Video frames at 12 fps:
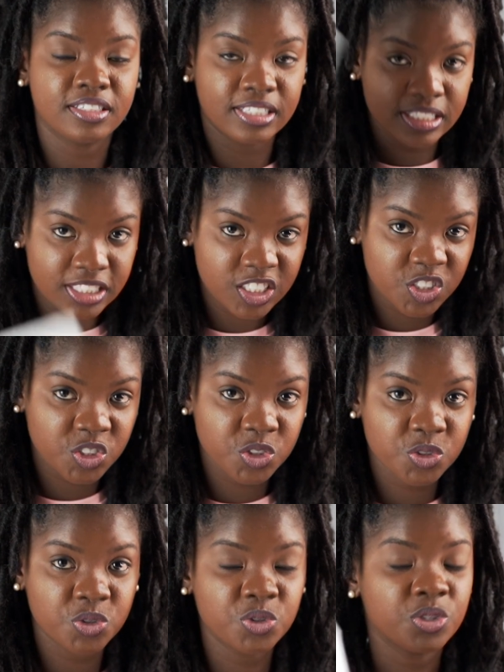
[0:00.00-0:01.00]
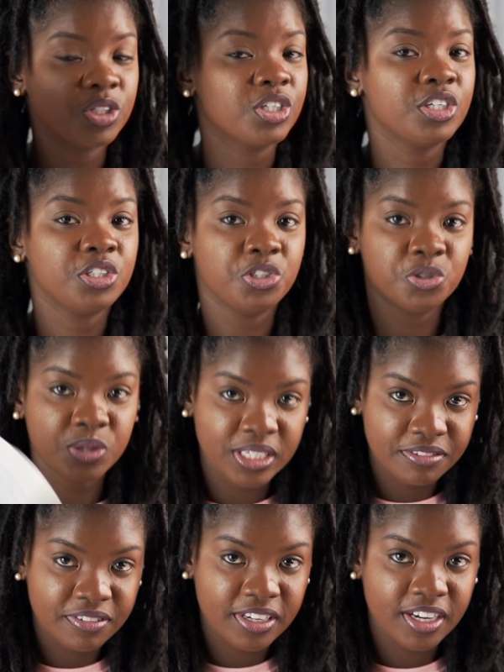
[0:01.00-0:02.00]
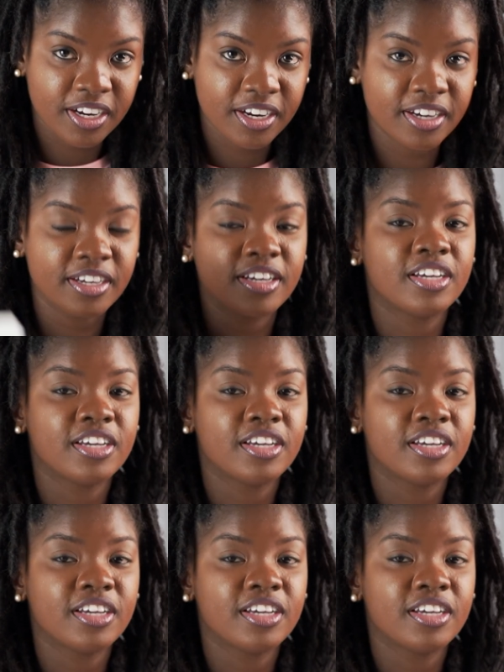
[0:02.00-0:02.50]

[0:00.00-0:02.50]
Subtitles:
this is you live here,